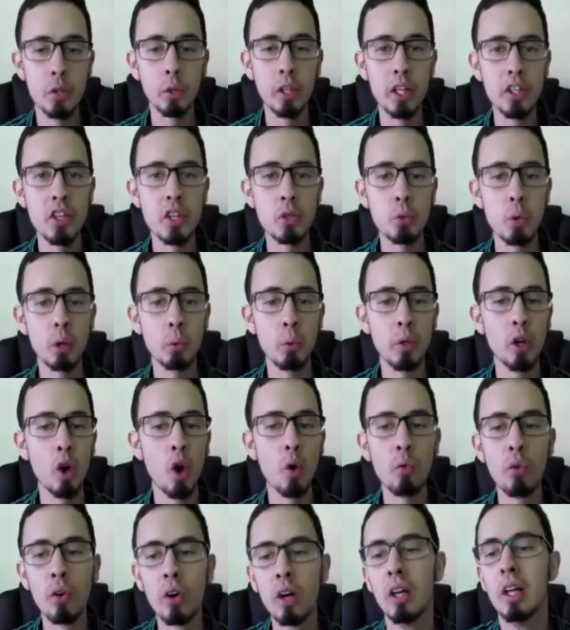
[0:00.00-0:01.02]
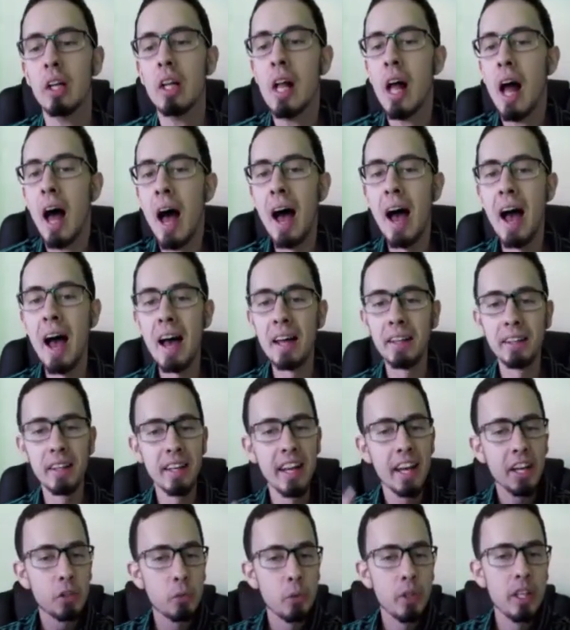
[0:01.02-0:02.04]
So this is what we offer, and the
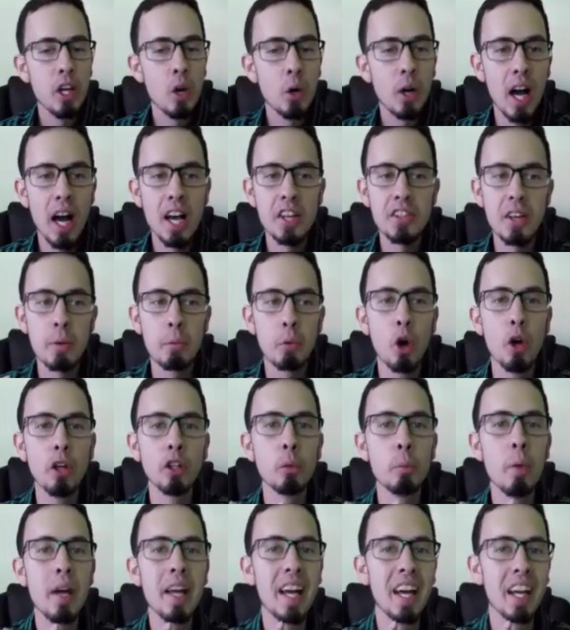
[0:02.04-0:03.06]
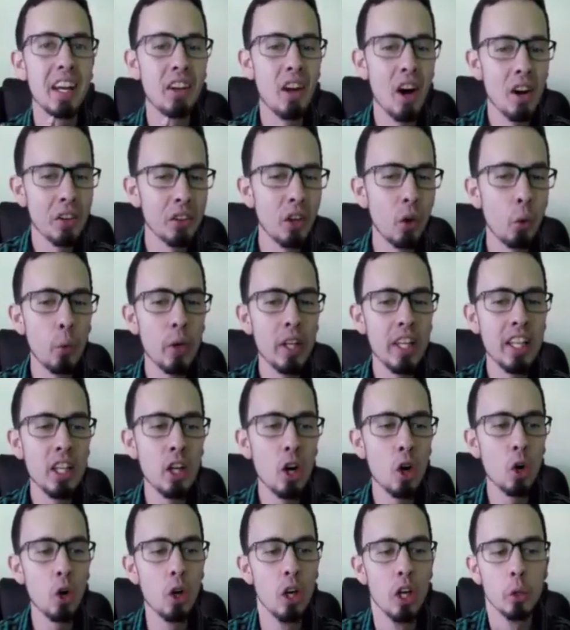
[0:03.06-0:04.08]
next video, guys, I'm going to make another
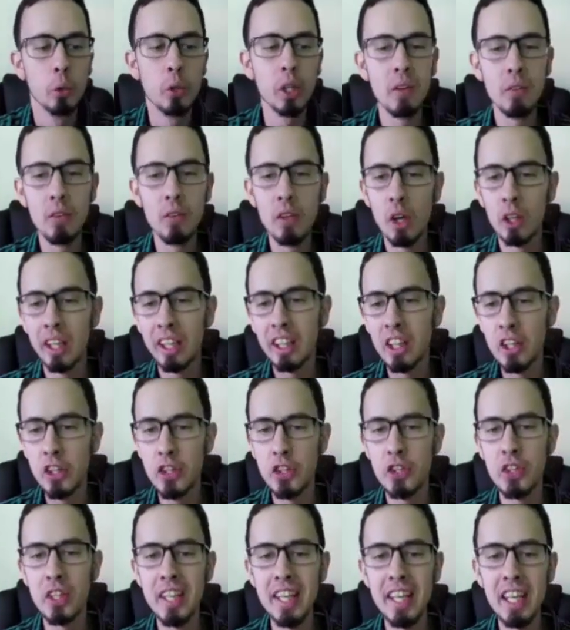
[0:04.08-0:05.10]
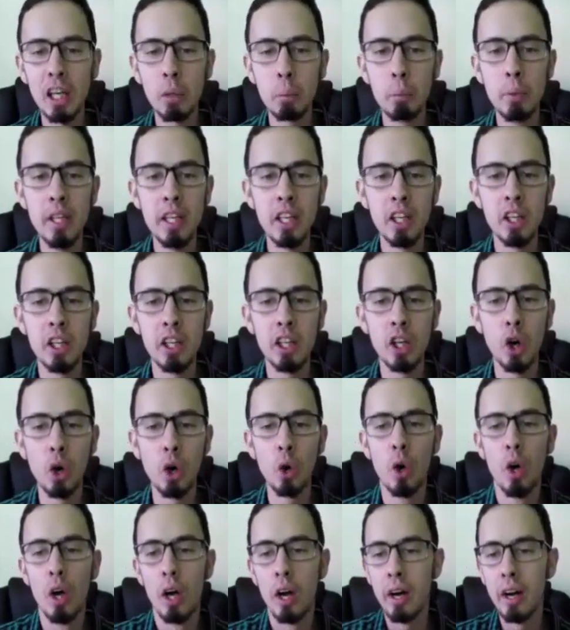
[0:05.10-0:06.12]
video to give you a little sneak peek, you
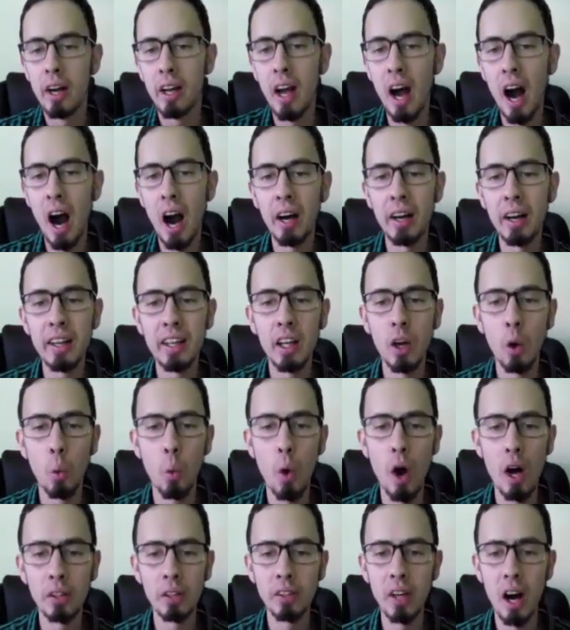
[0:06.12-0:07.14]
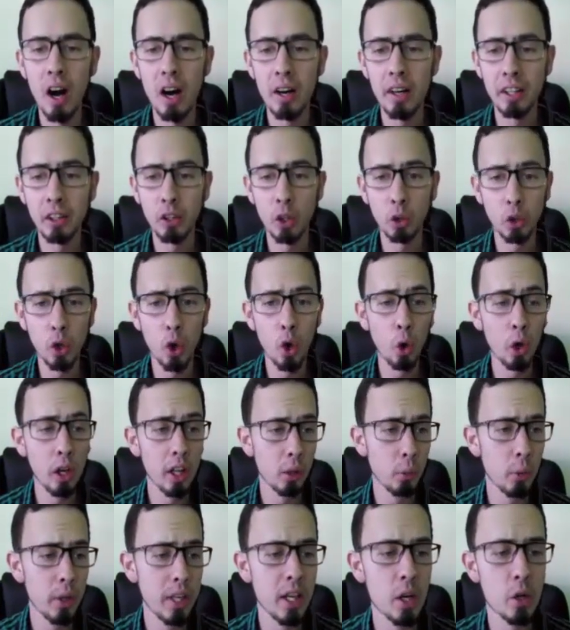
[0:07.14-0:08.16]
know, regarding what are the
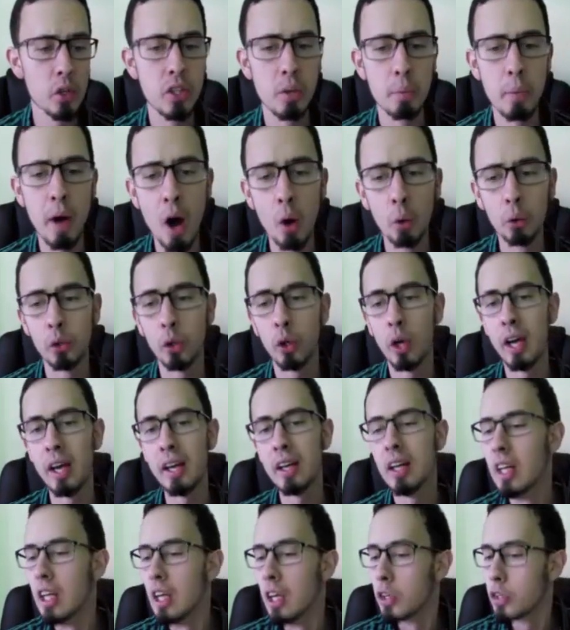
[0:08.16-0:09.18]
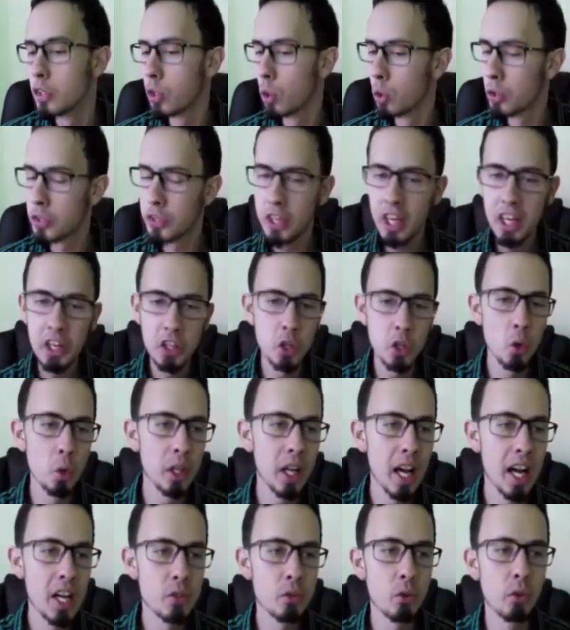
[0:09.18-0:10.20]
tutorial videos about. Okay, so stay
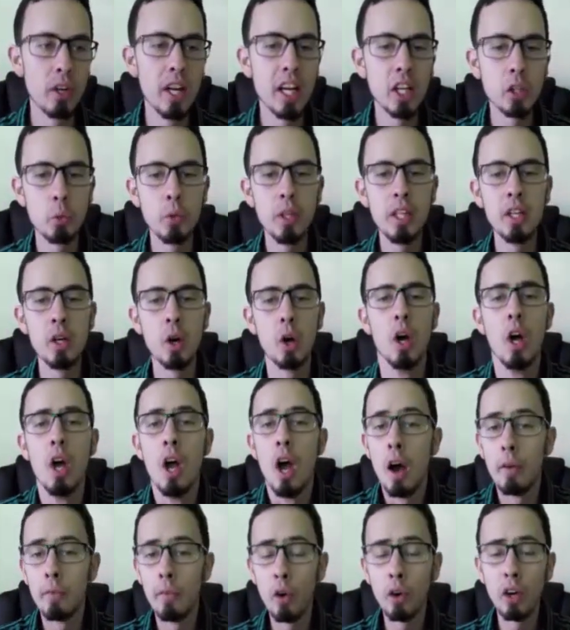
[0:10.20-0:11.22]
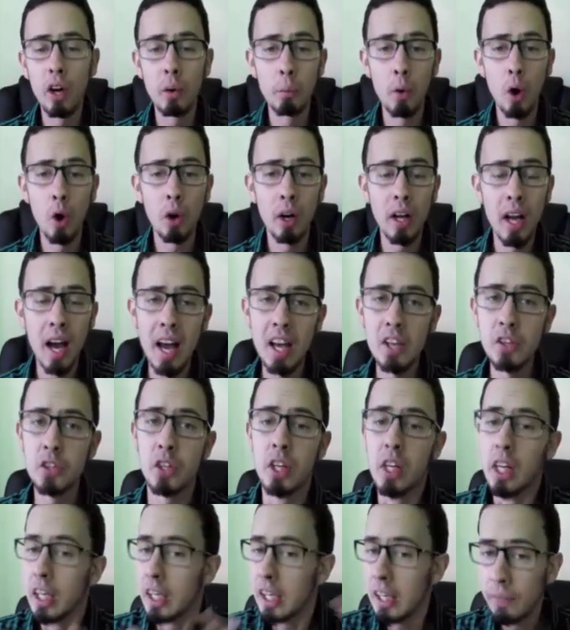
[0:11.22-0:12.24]
tuned, guys, for next video. And furthermore,
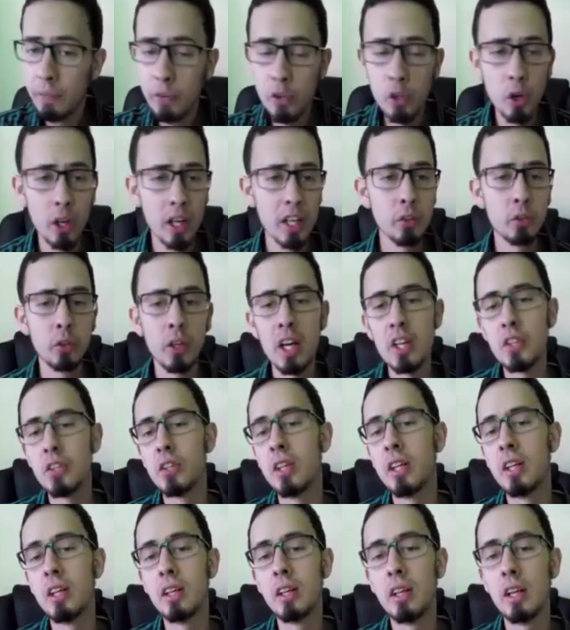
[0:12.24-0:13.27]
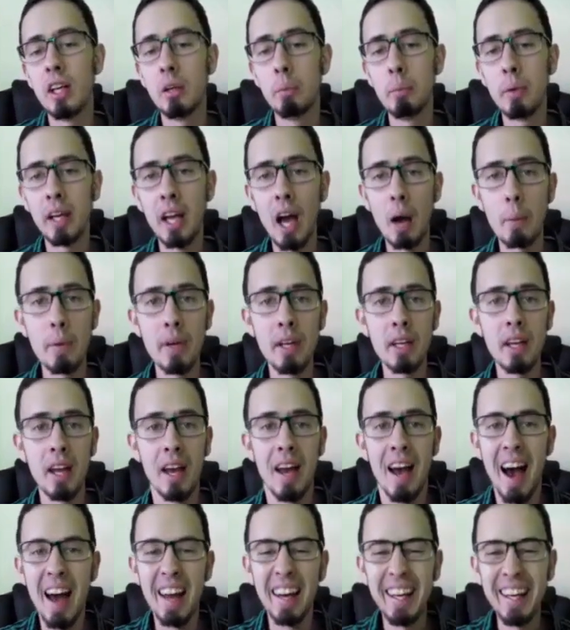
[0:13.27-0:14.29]
guys, if you're interested in, in
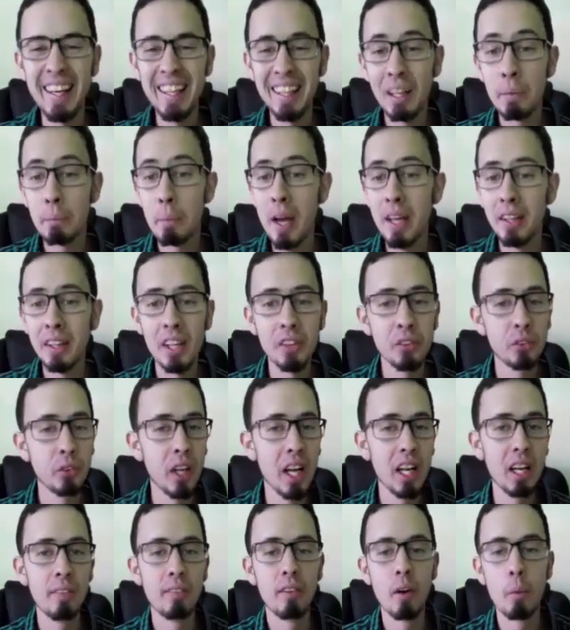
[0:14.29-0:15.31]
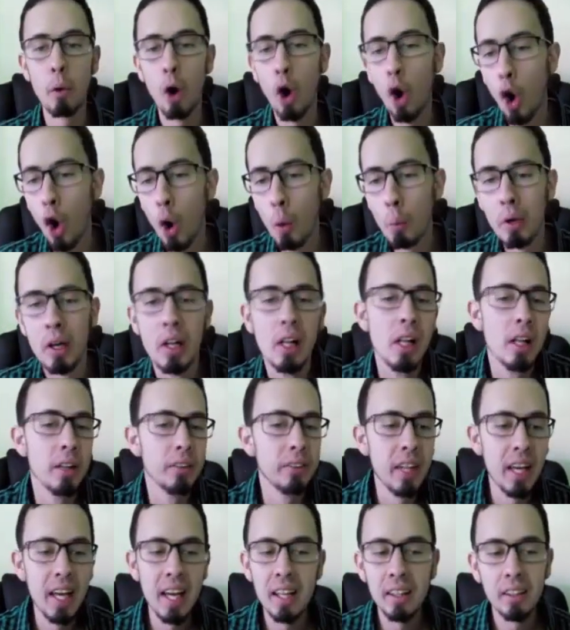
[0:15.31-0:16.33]
becoming an independent trader from home,
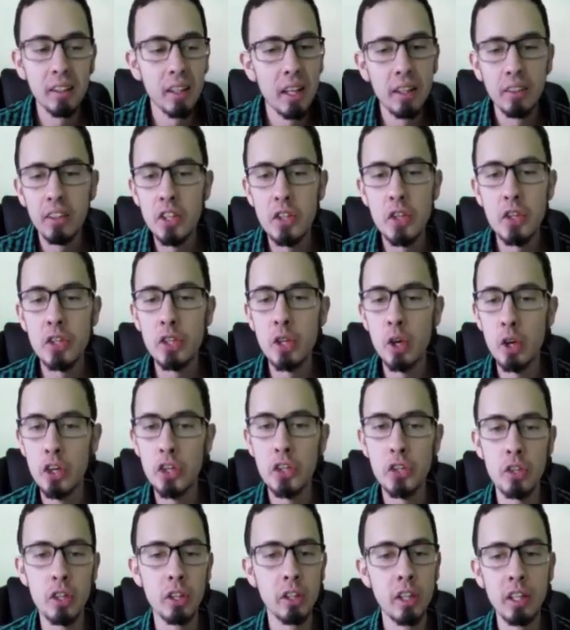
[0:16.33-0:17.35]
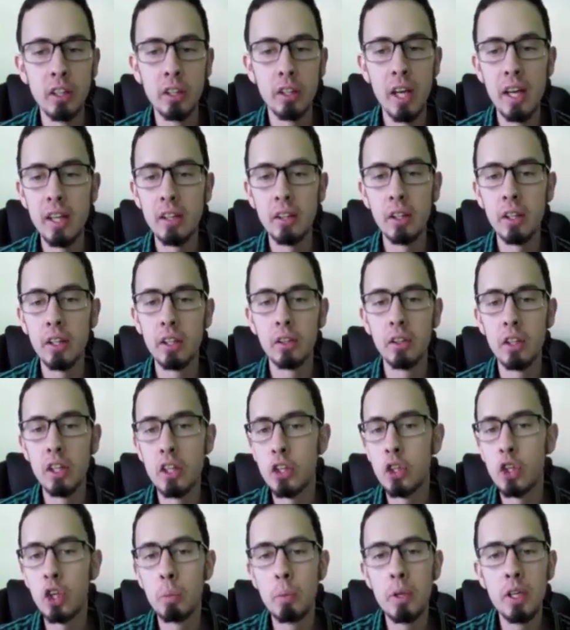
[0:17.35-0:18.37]
then this is your then, then
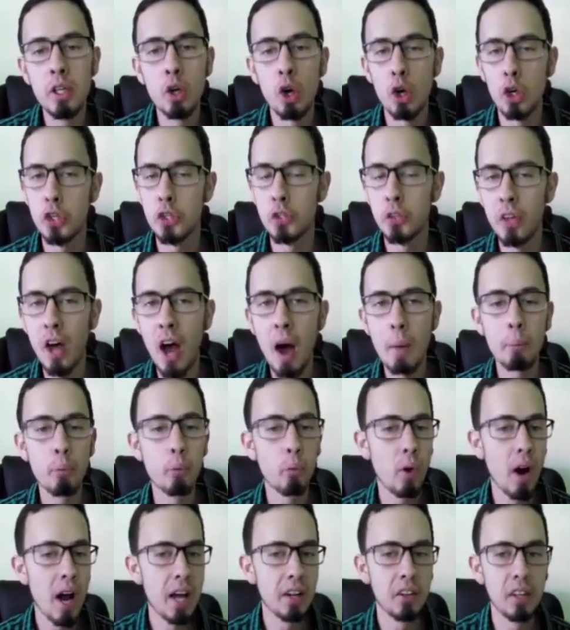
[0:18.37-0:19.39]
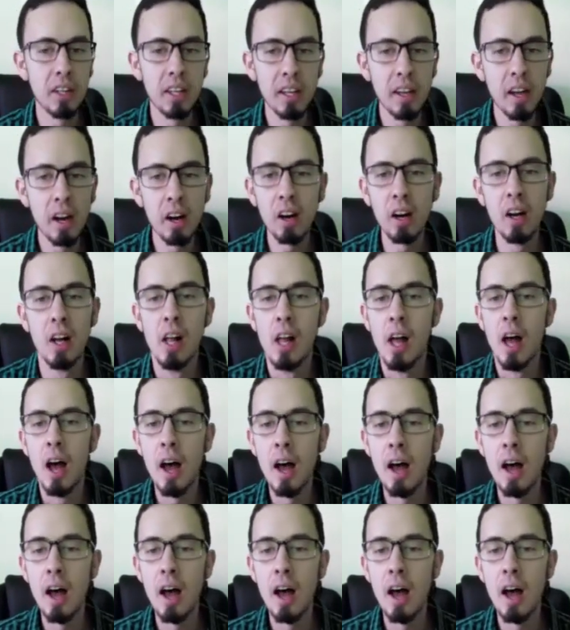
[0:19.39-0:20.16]
this should be your stop right here.